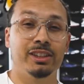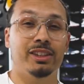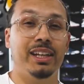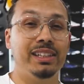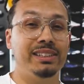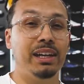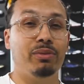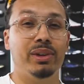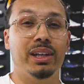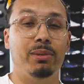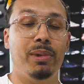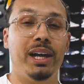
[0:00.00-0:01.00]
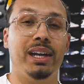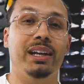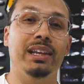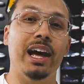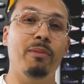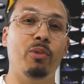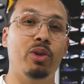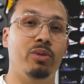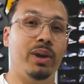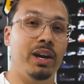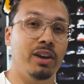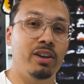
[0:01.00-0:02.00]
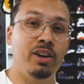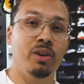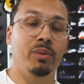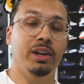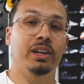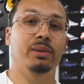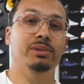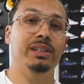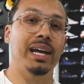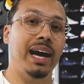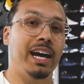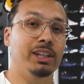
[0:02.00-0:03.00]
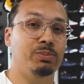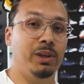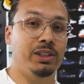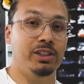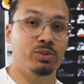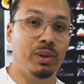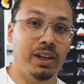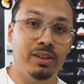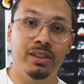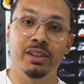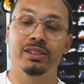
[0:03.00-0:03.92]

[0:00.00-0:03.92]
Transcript: So that's definitely gonna make it a lot more rare when it comes to that aspect as well.